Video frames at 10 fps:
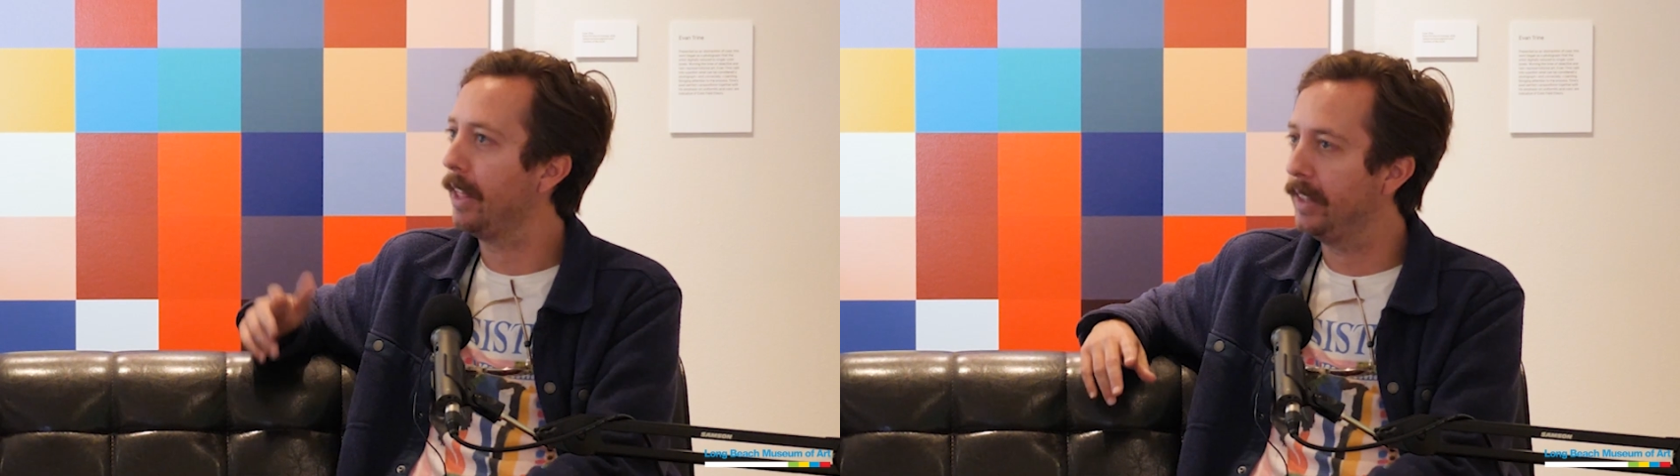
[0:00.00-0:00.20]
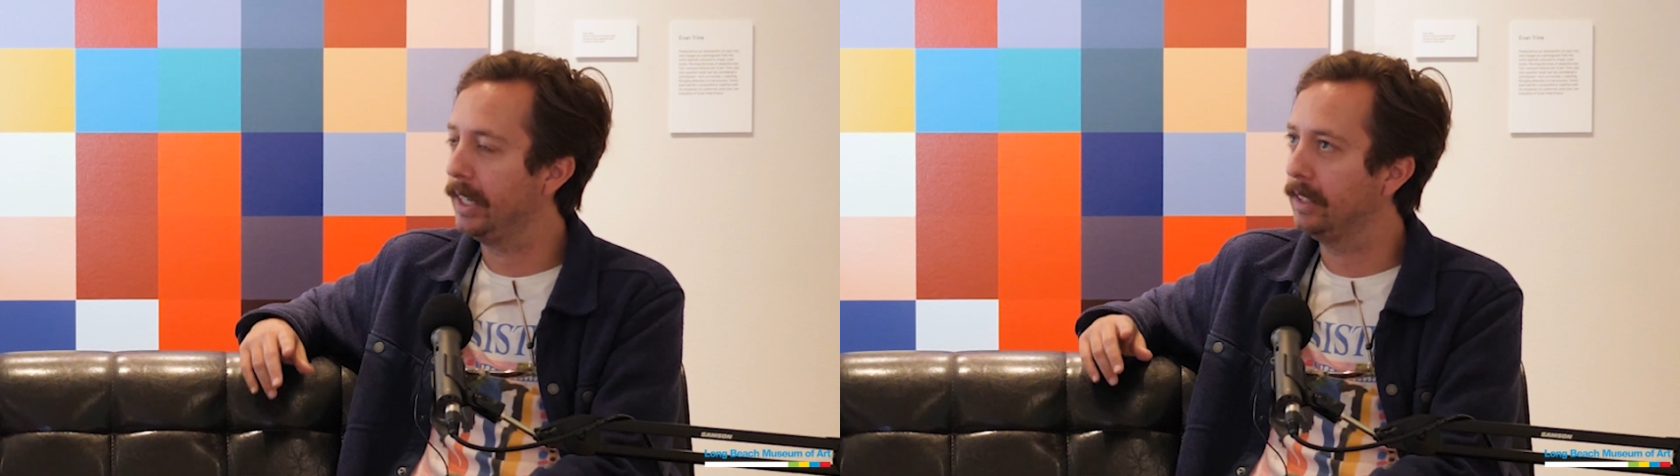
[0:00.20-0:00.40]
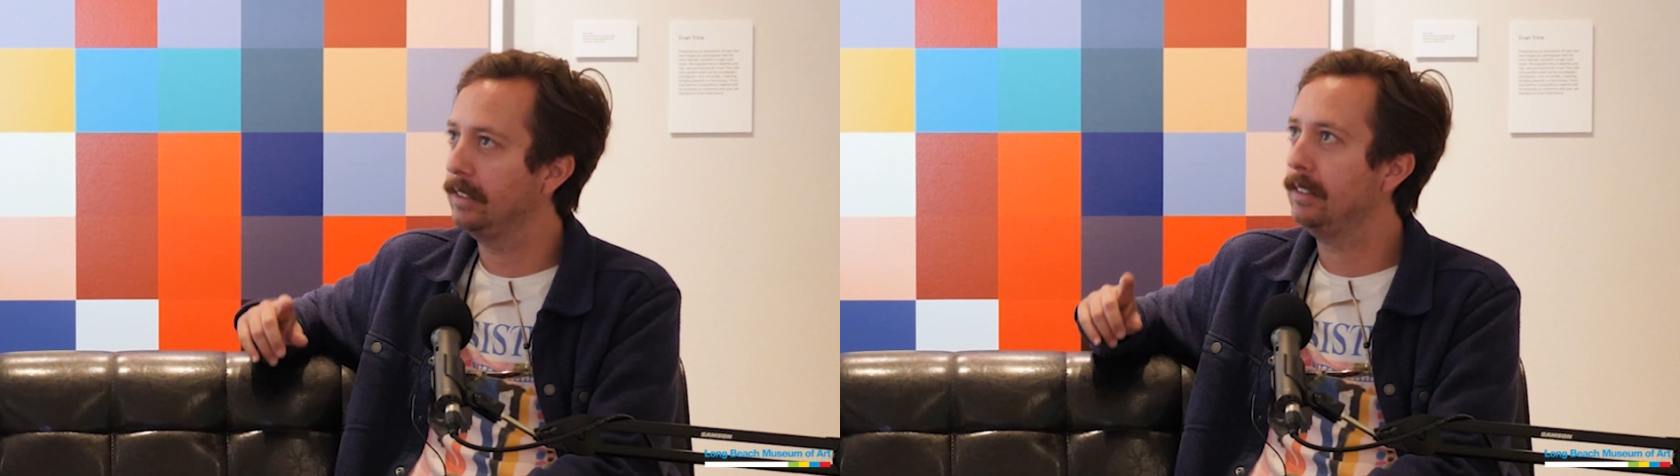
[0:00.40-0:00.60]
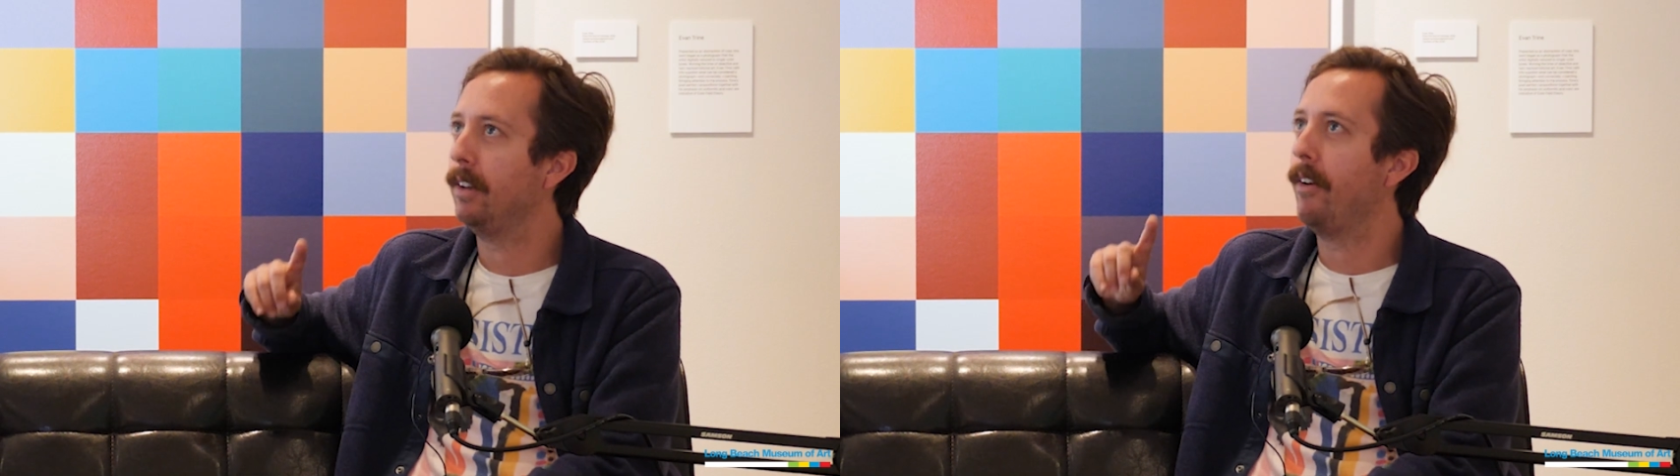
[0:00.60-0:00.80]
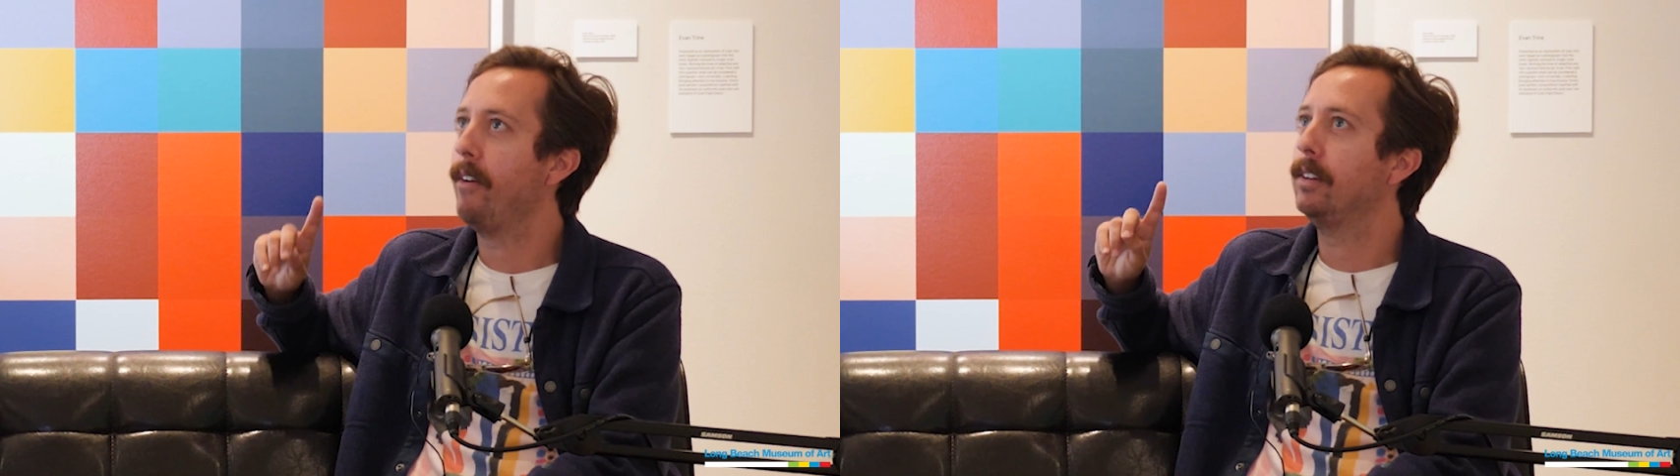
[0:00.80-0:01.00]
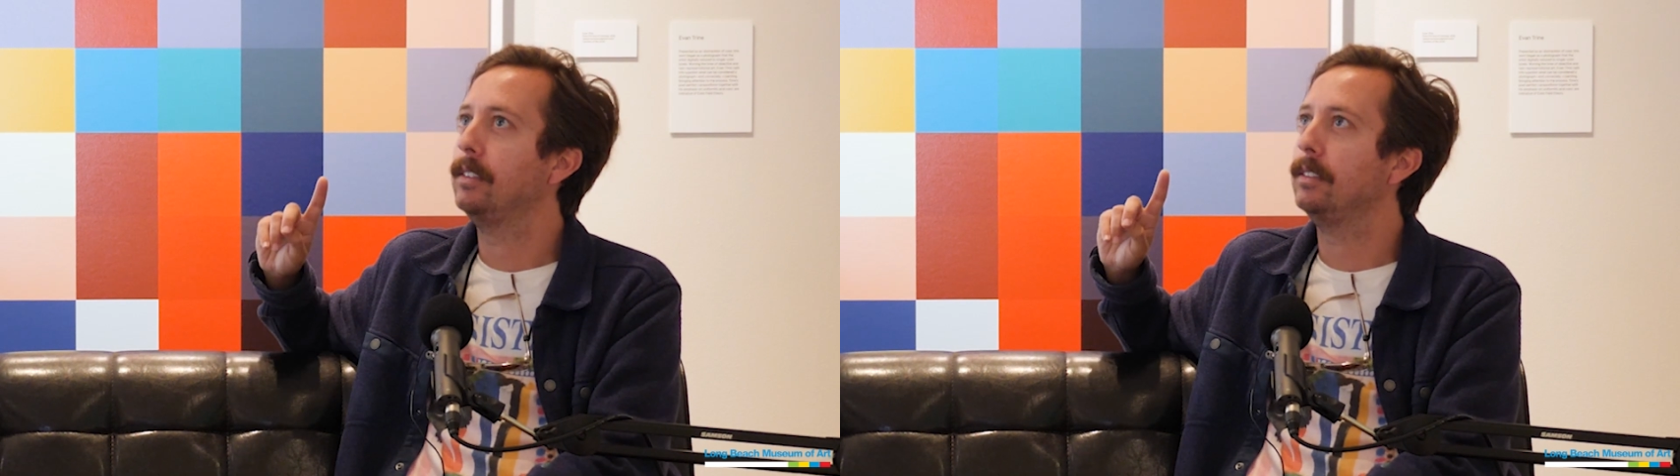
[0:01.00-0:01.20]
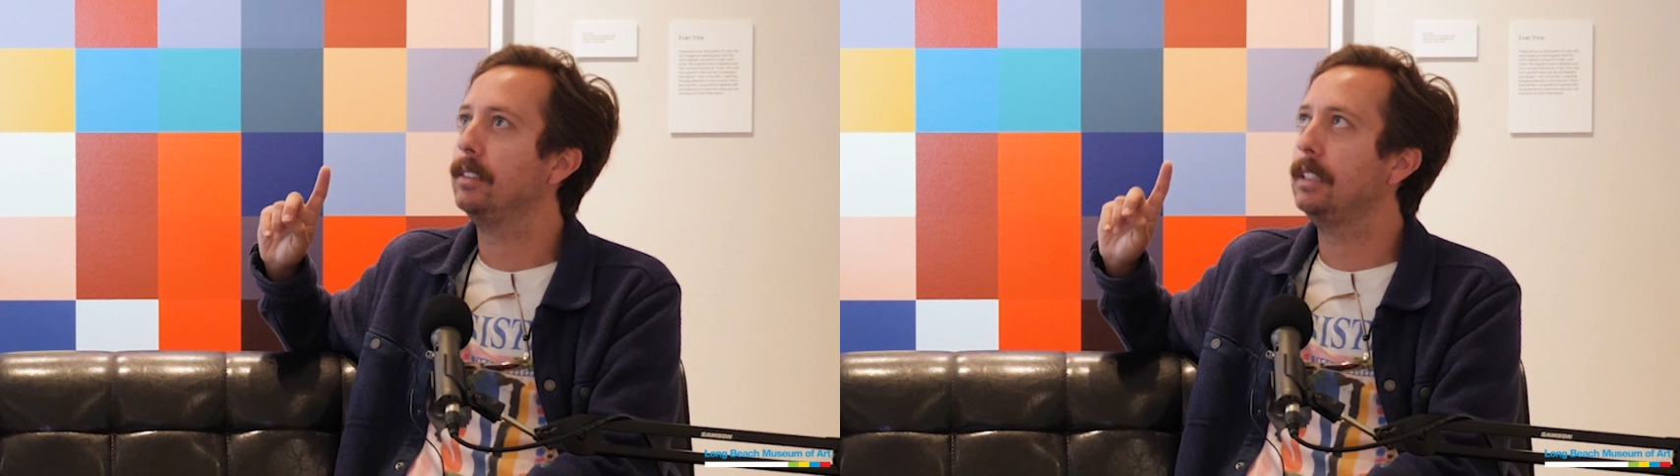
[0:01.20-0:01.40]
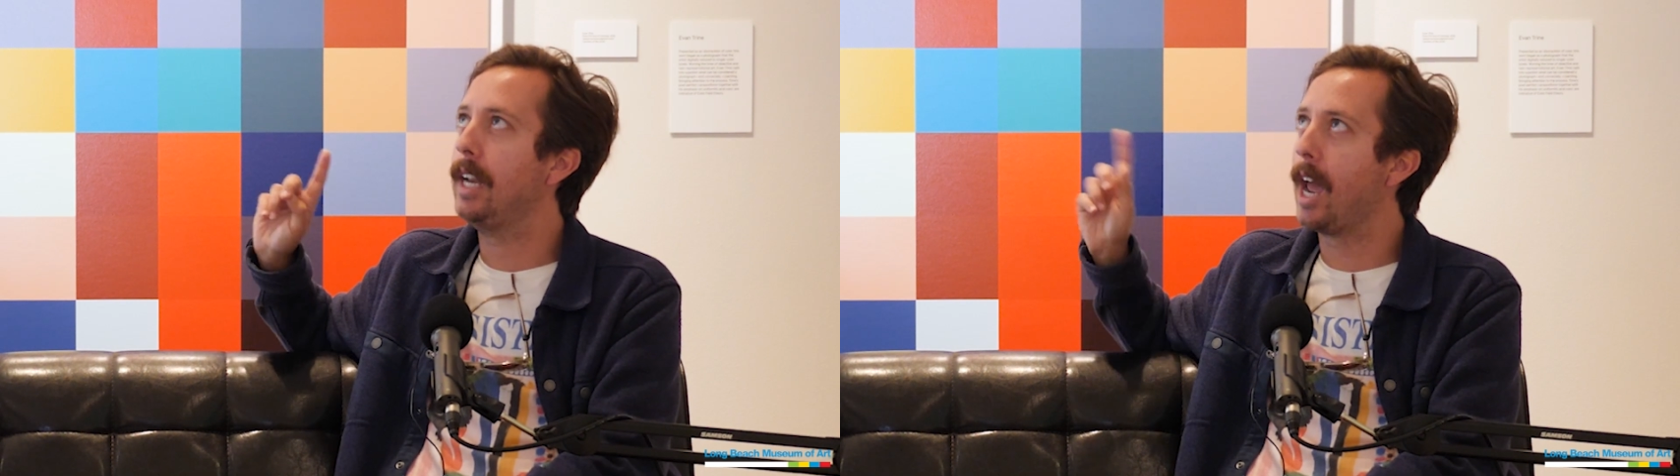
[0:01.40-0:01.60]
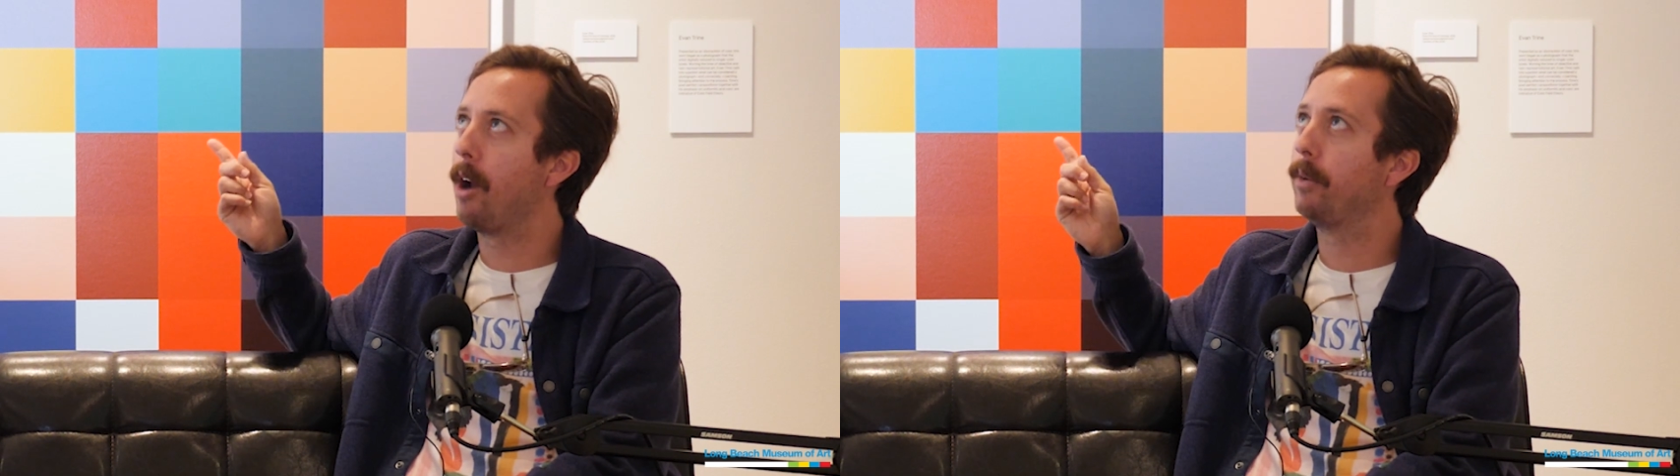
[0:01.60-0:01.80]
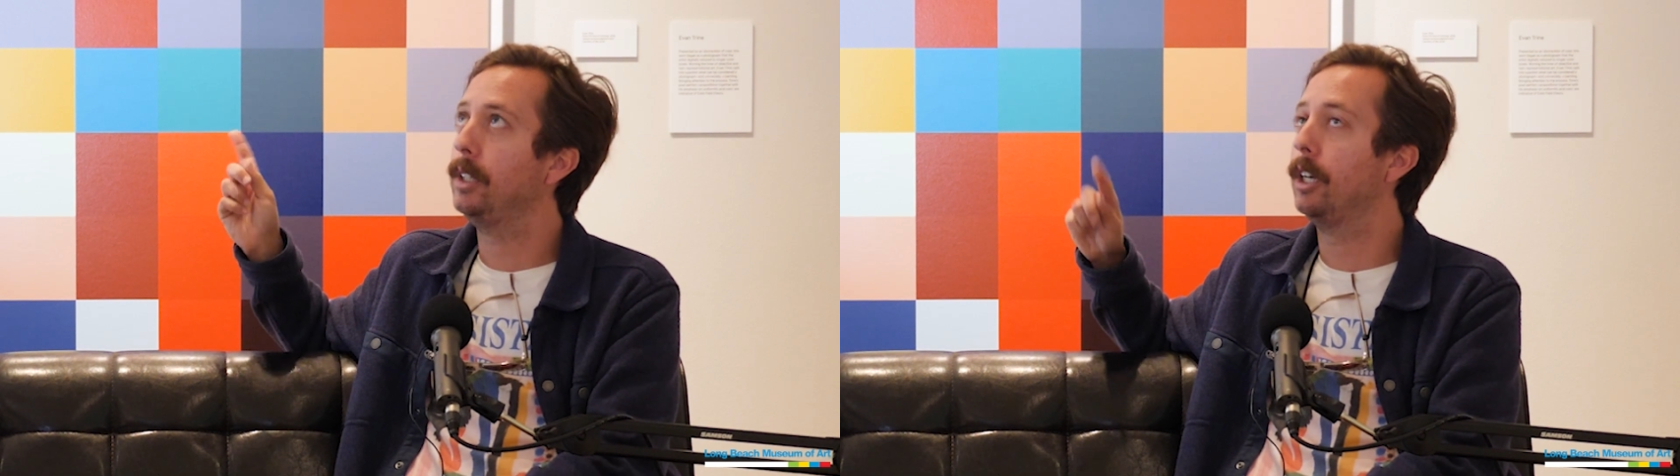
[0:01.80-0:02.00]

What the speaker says: And then now,